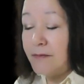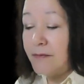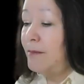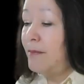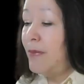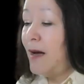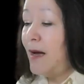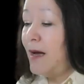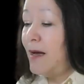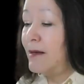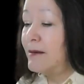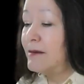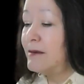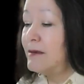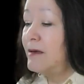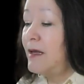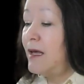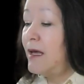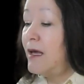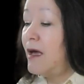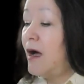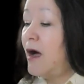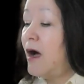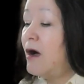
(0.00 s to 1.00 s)
but
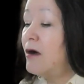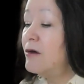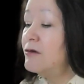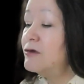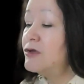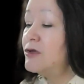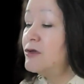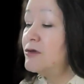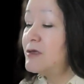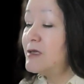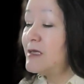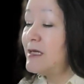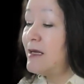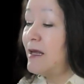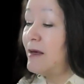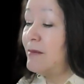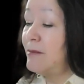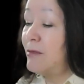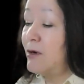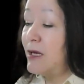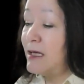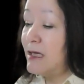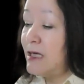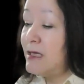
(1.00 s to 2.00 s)
they also
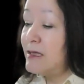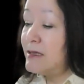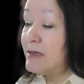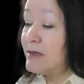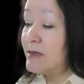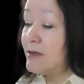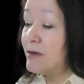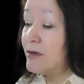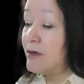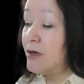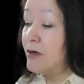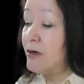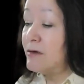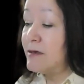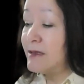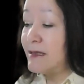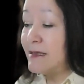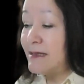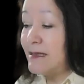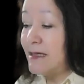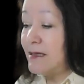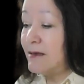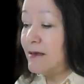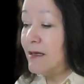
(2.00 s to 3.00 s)
celebrate Easter on
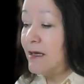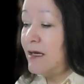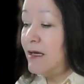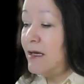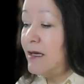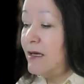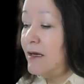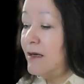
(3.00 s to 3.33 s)
Sunday,